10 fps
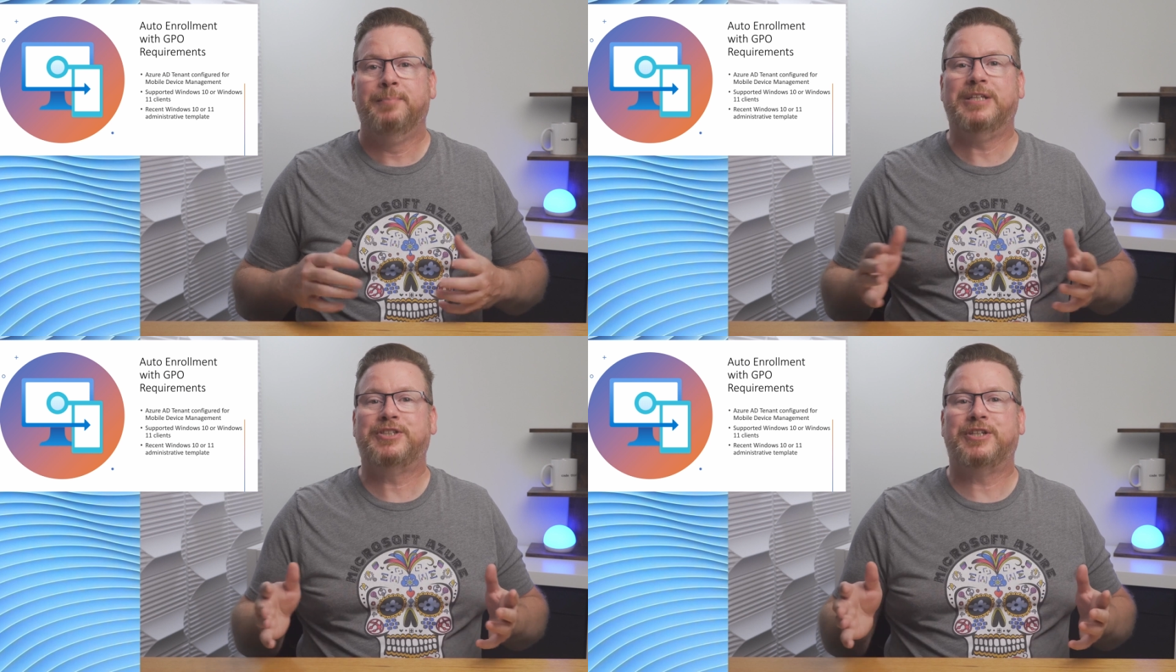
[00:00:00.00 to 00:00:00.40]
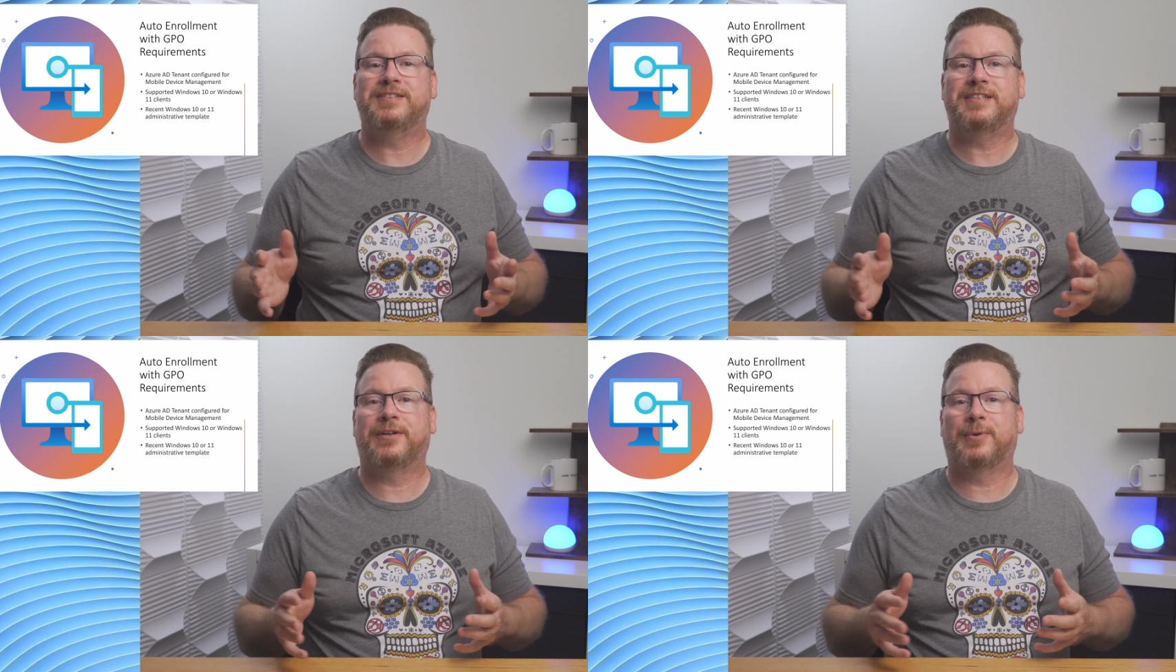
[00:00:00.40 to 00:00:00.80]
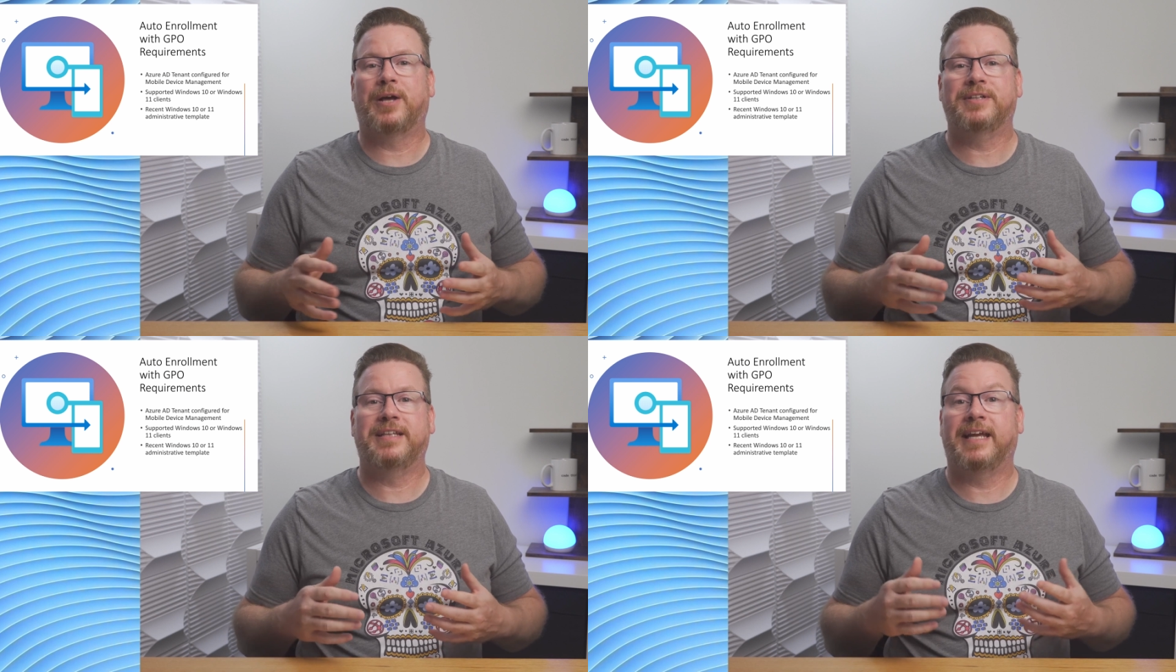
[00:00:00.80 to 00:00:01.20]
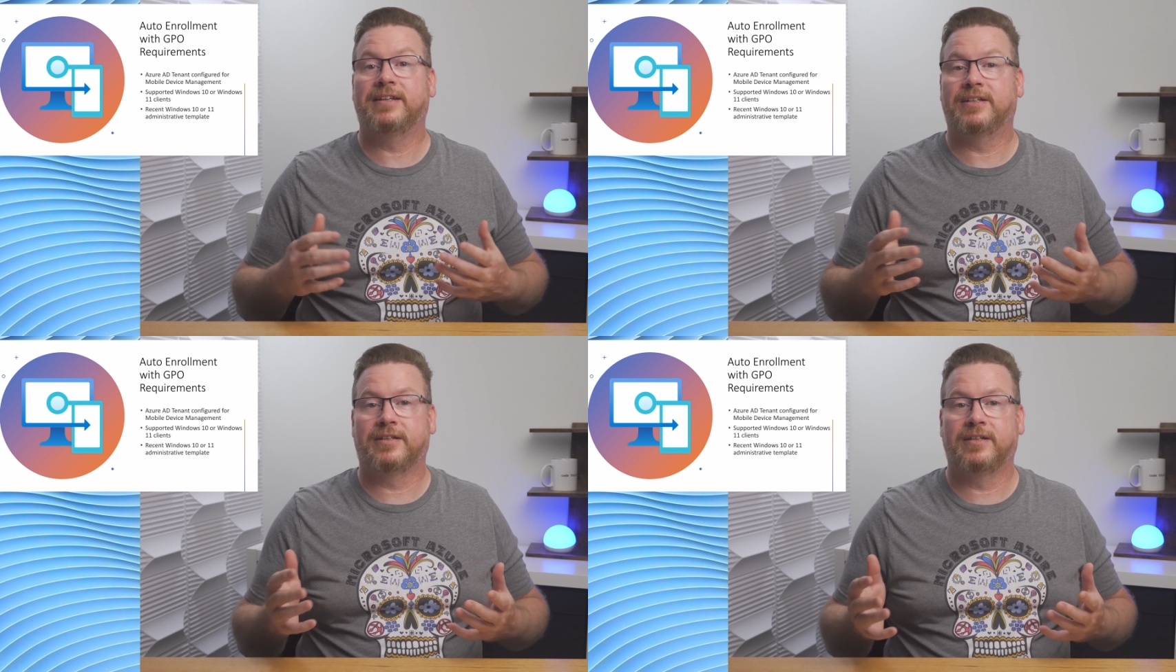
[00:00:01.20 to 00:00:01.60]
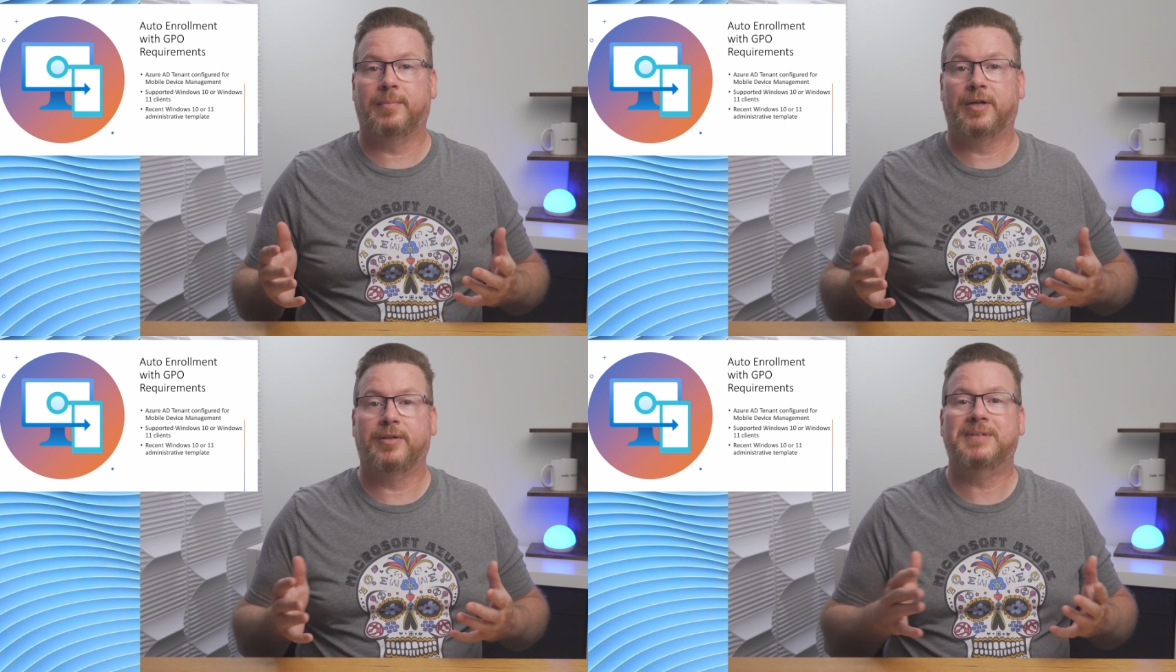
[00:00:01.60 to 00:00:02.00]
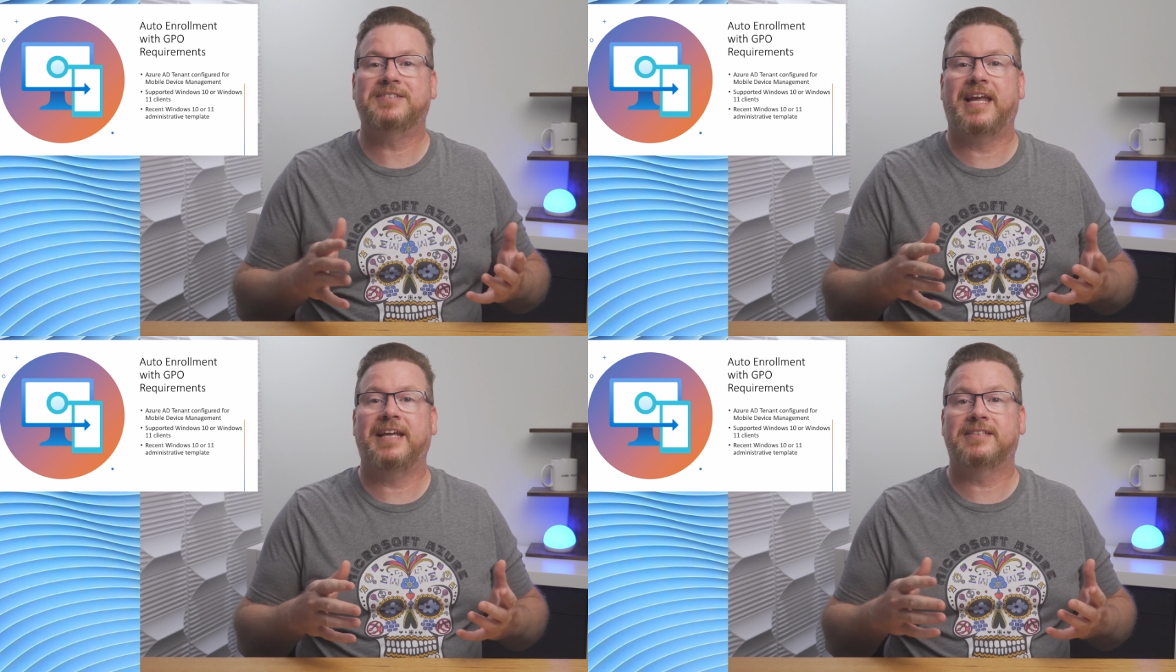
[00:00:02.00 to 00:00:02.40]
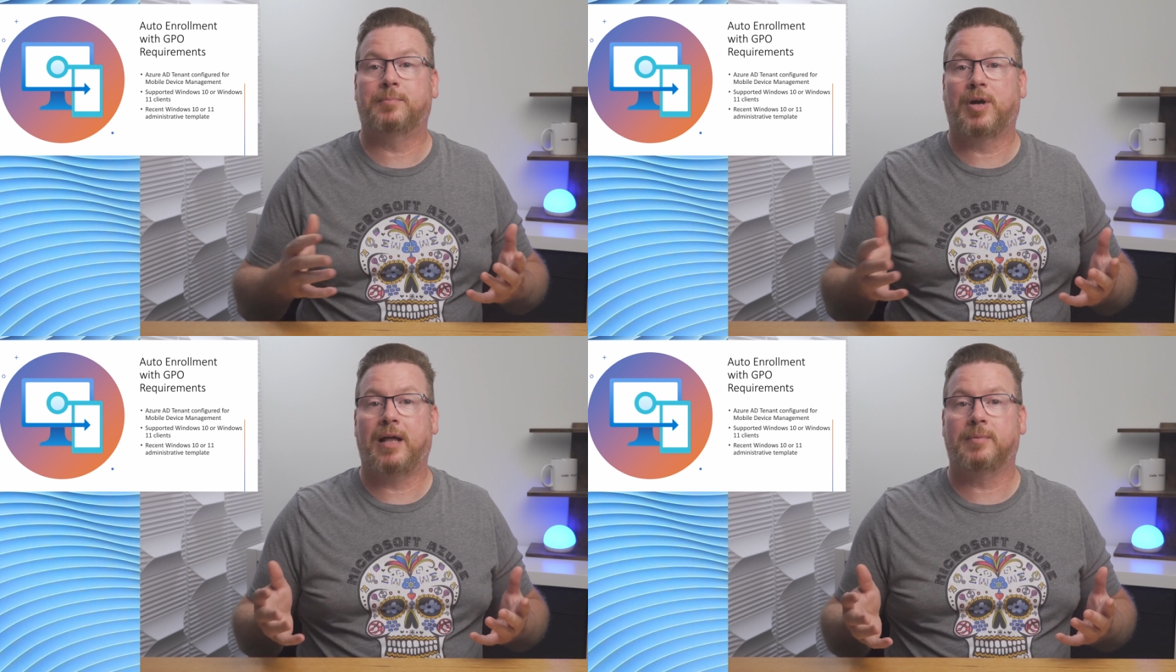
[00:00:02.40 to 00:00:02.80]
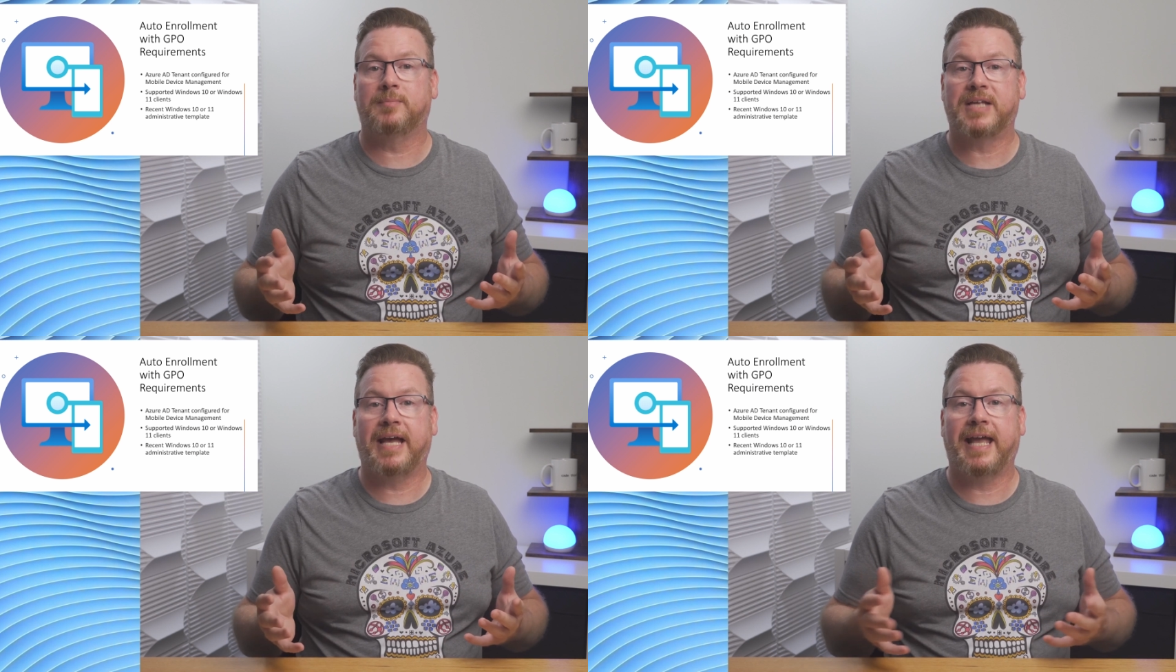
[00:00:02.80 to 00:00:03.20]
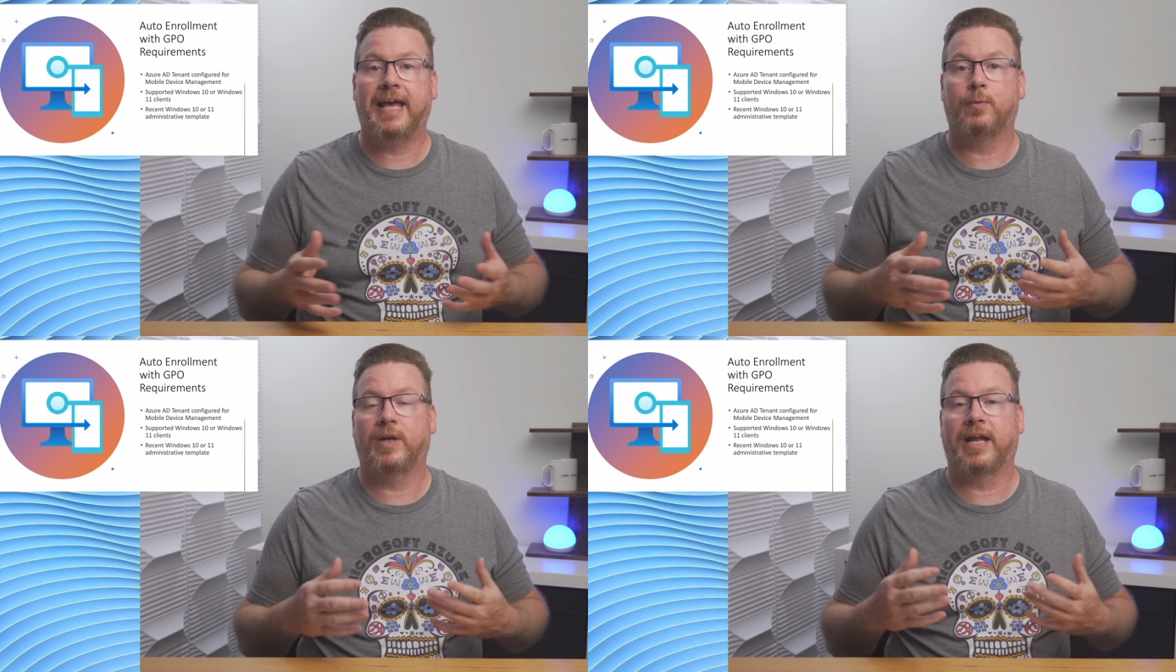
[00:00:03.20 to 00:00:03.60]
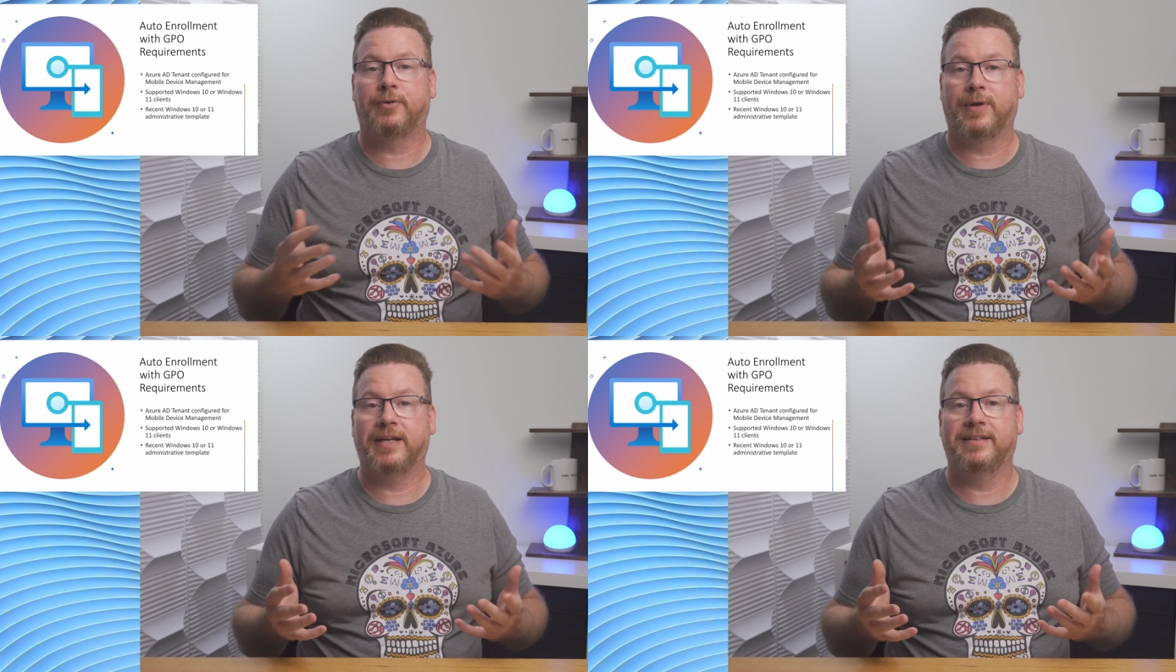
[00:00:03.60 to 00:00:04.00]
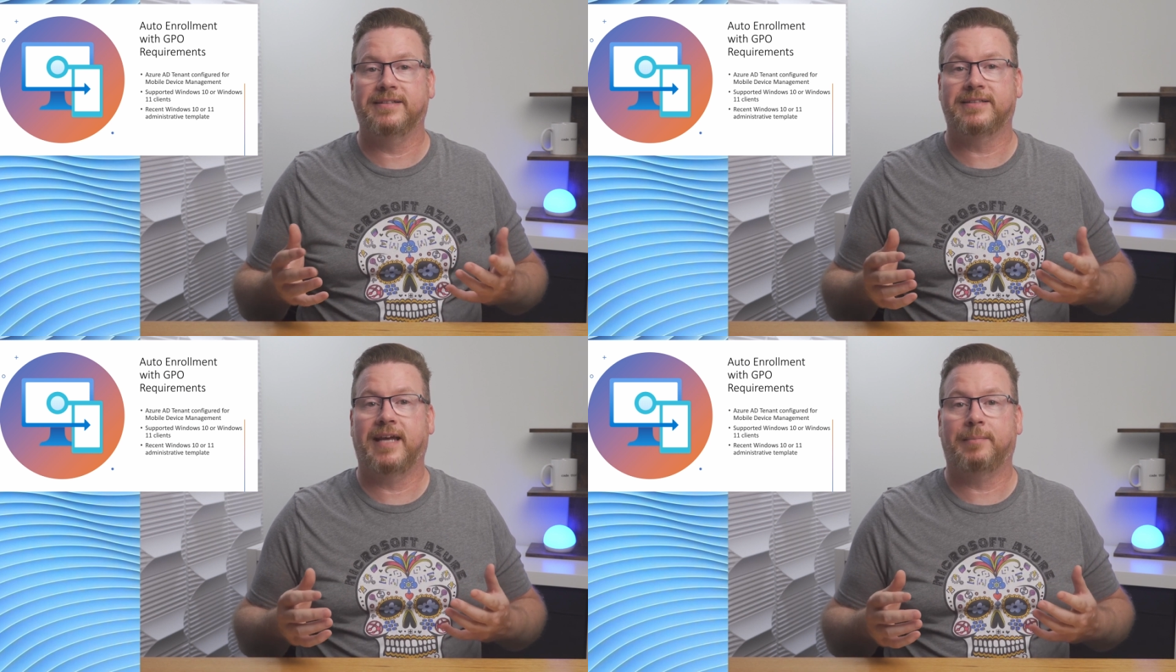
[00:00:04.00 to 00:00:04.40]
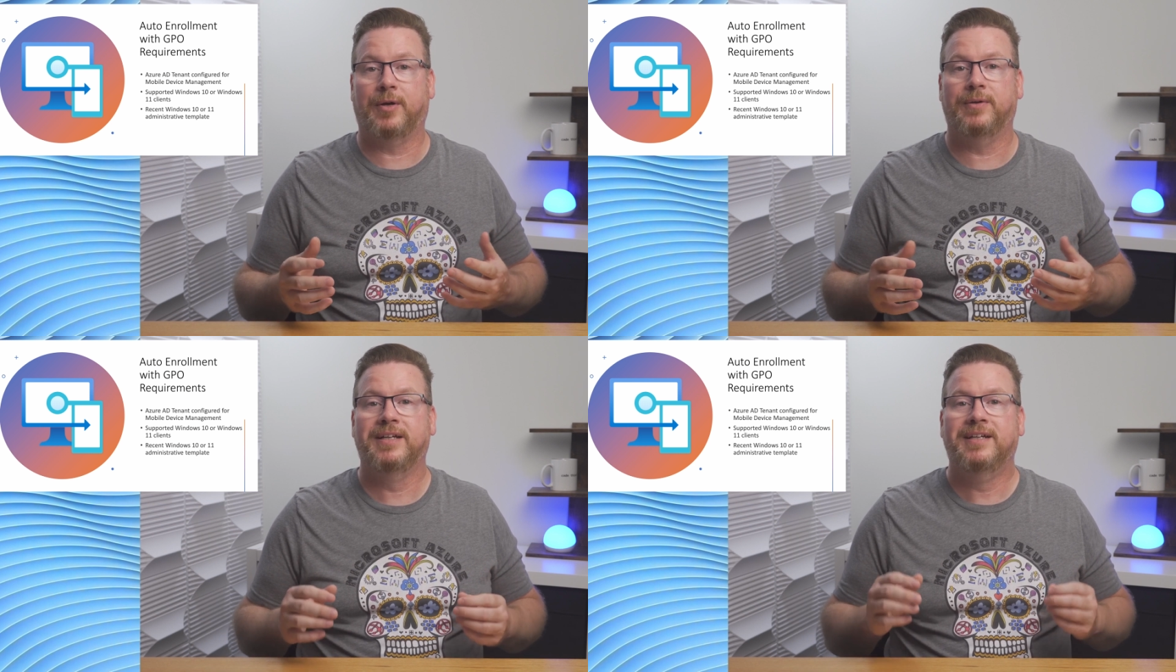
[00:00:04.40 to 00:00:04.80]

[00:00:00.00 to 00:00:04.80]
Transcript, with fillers: Be sure to stick around to the end to learn about the mistakes and problems I had when I created this demo.